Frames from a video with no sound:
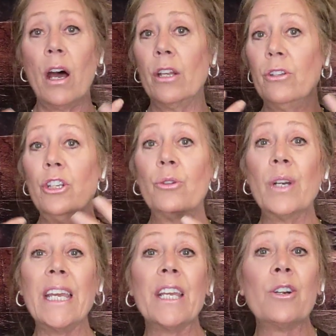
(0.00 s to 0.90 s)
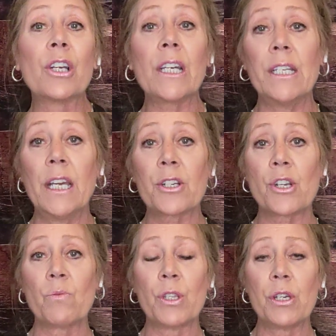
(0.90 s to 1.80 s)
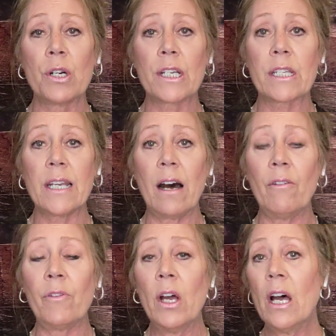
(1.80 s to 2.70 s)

a new inner connection with yourself,